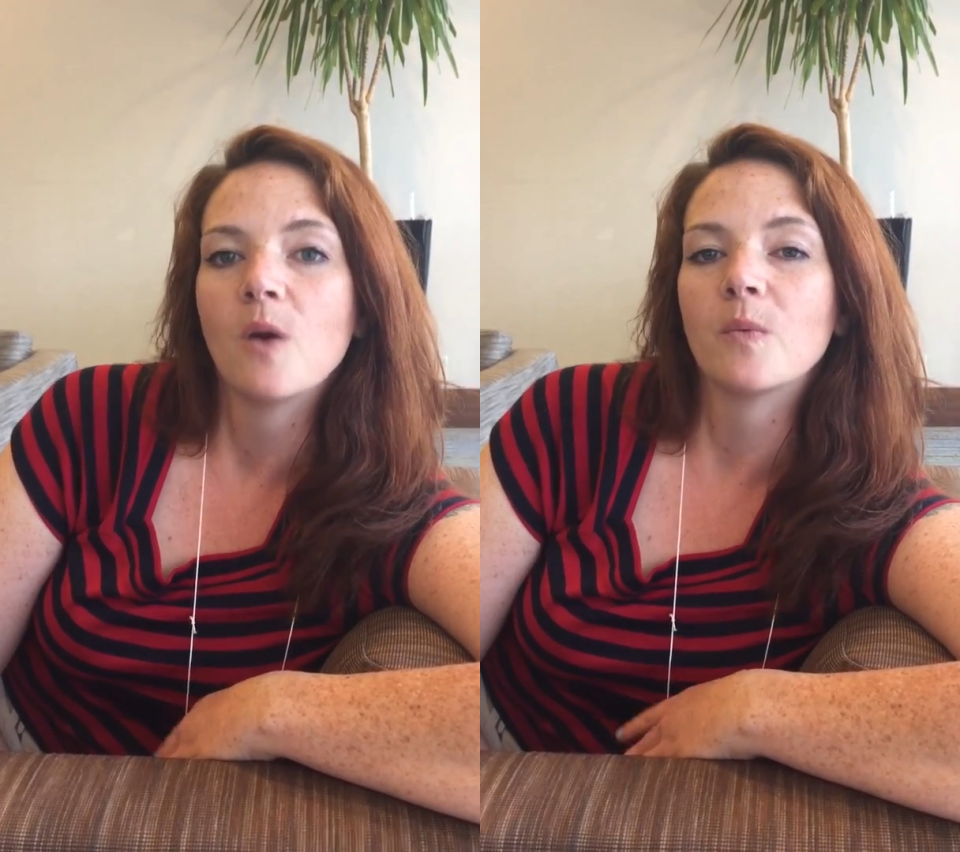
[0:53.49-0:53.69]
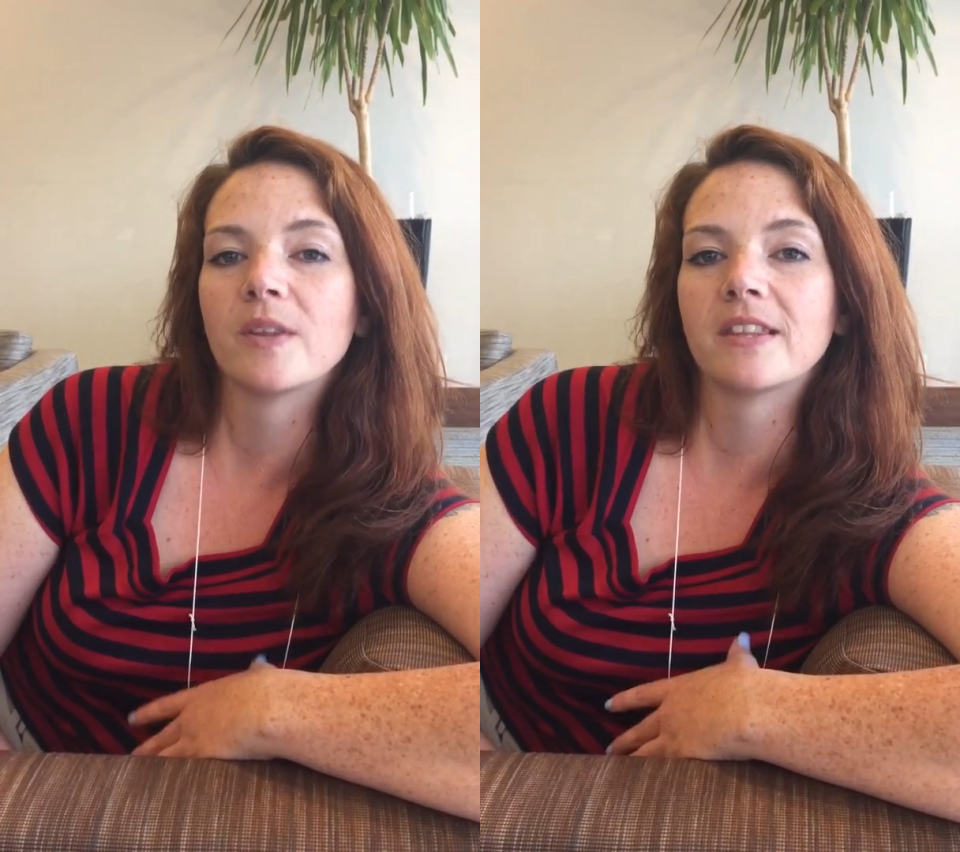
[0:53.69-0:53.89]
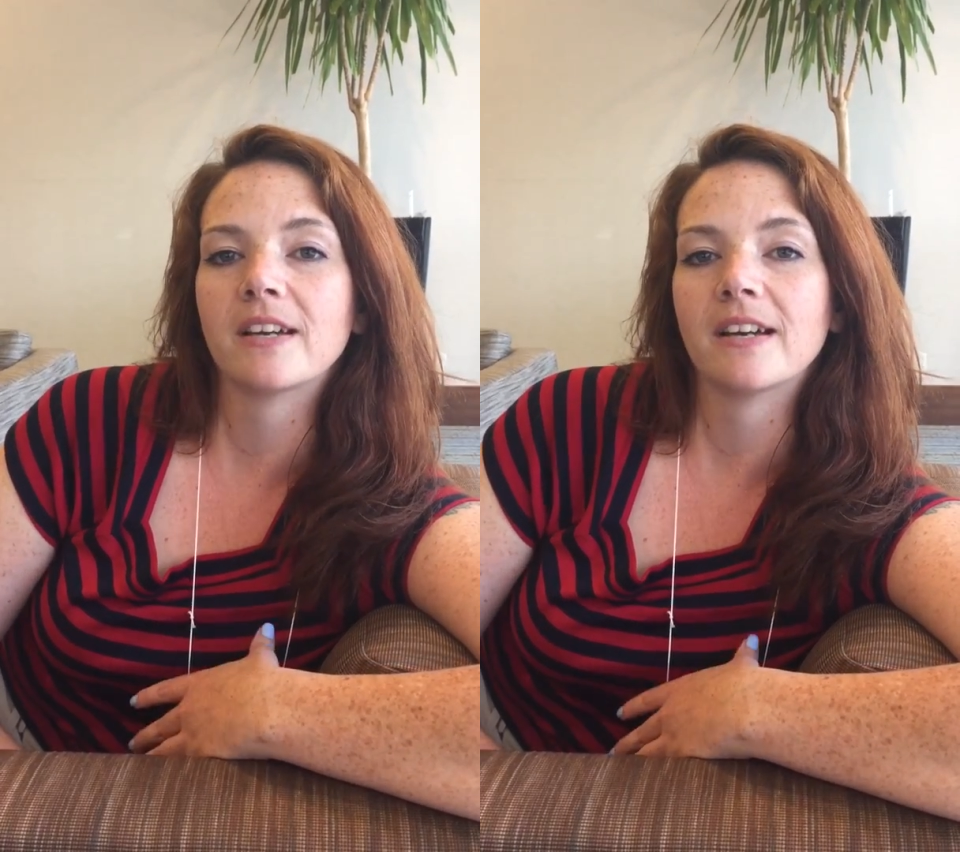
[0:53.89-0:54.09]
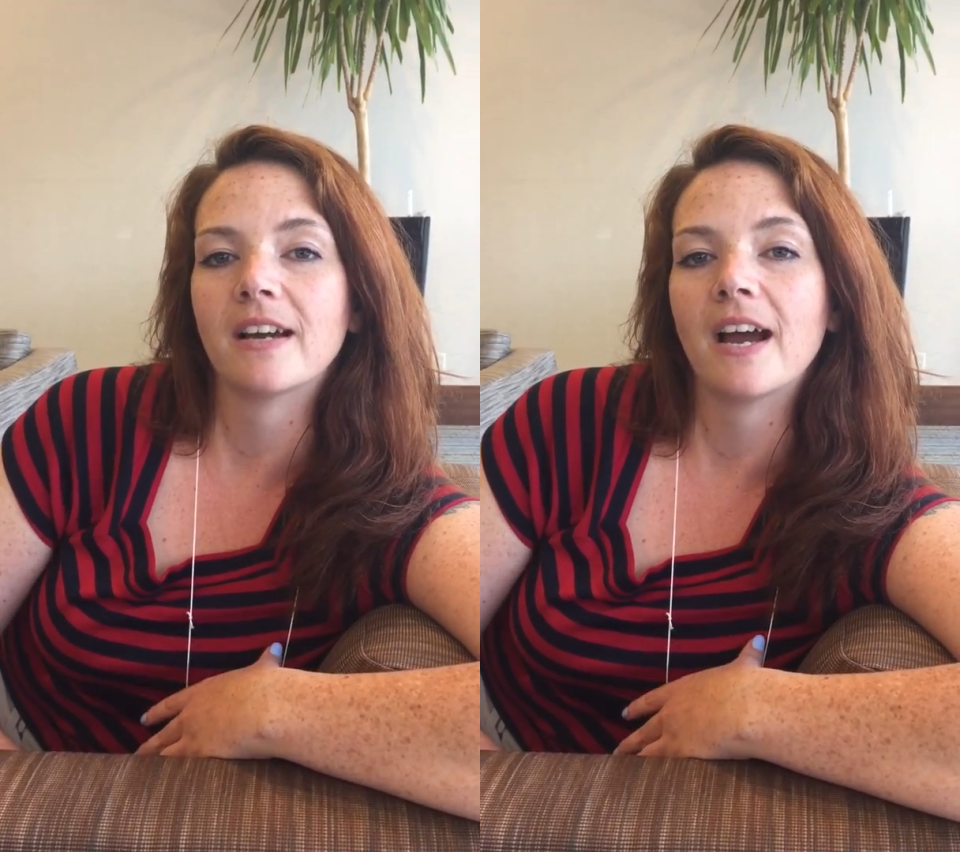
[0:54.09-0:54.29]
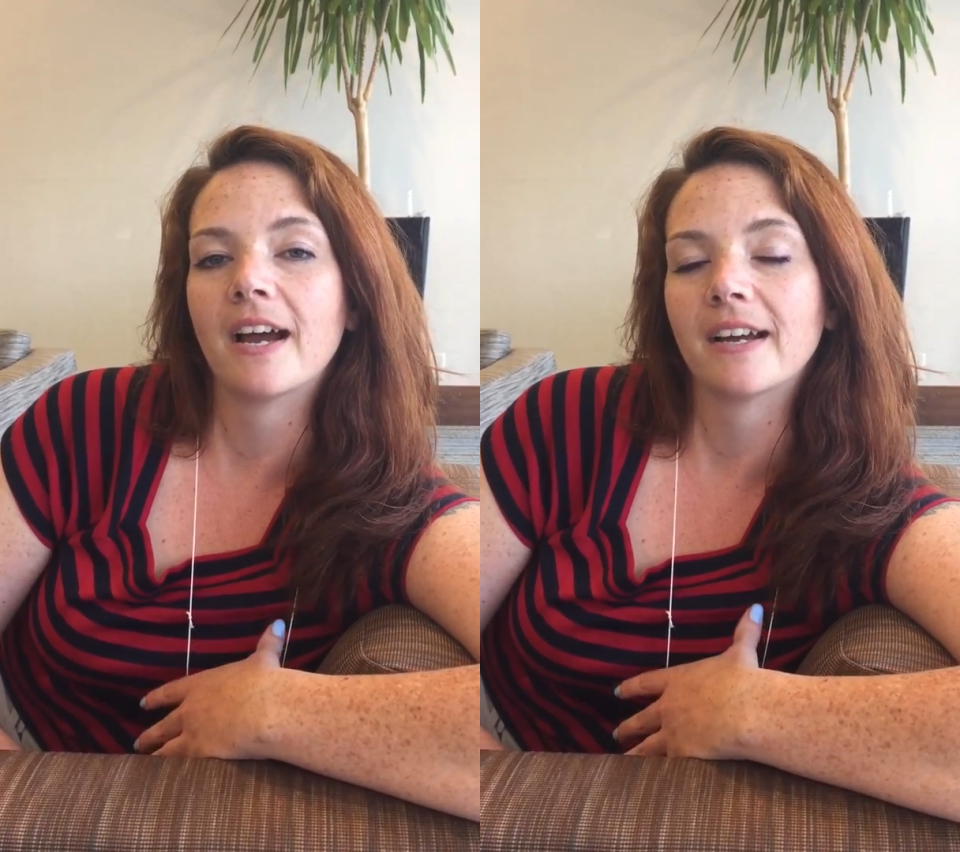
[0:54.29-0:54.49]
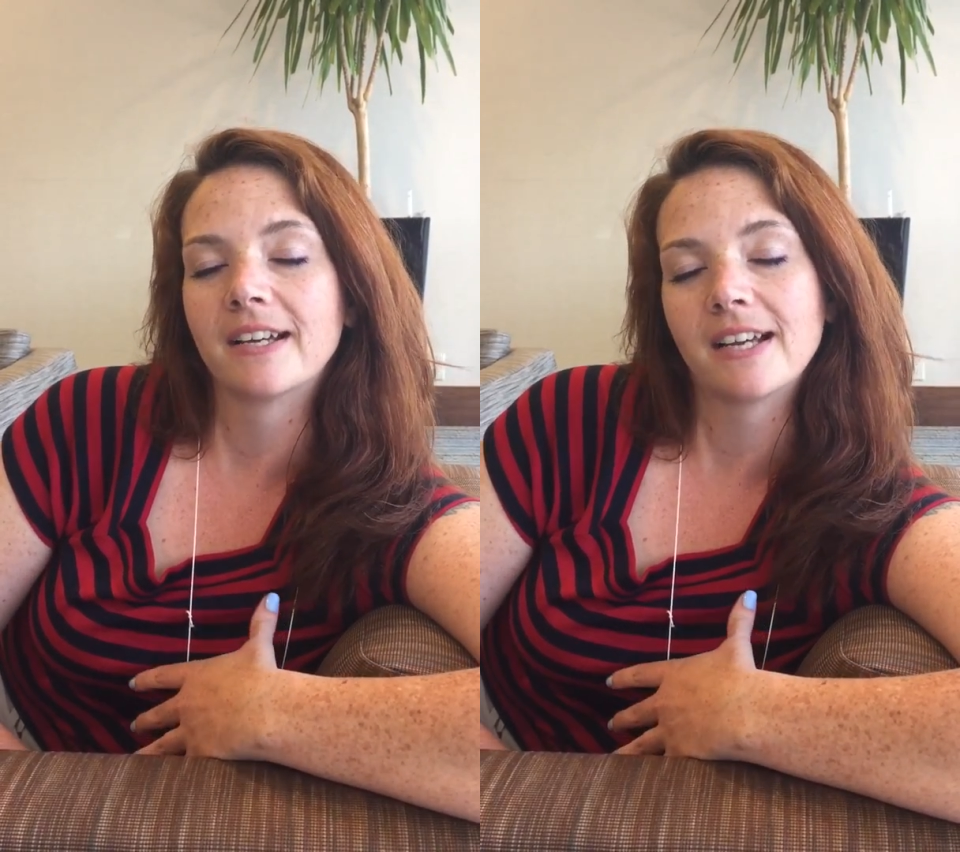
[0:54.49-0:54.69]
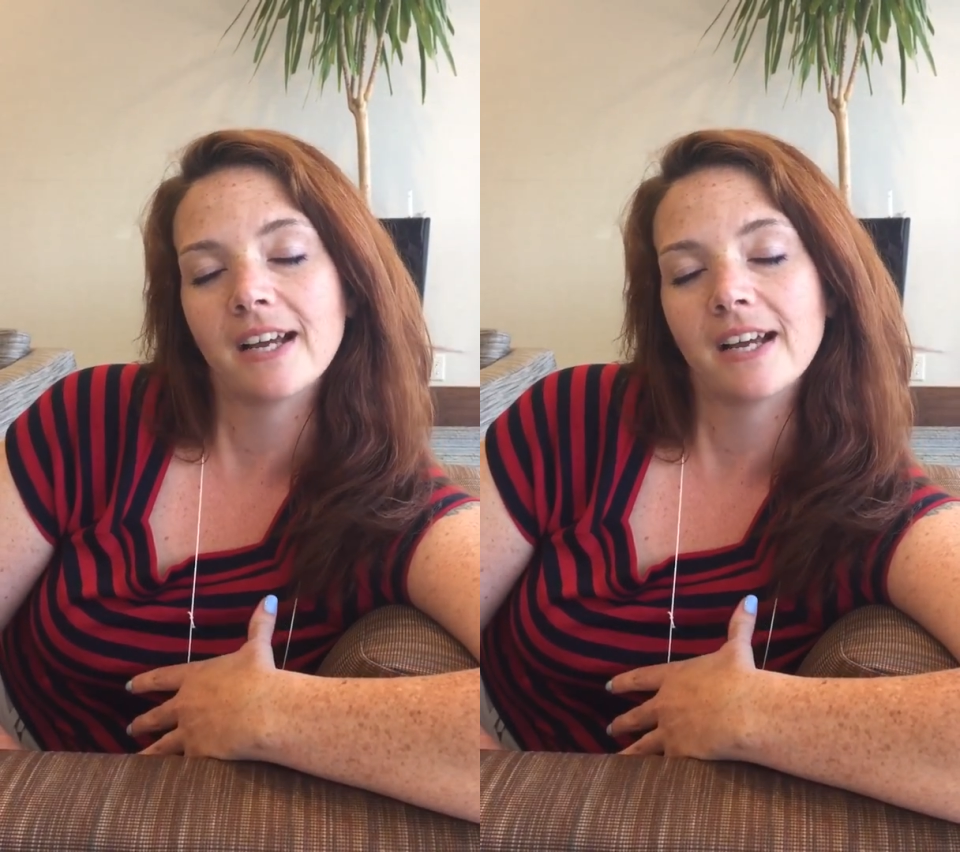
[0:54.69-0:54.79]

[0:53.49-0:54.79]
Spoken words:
with a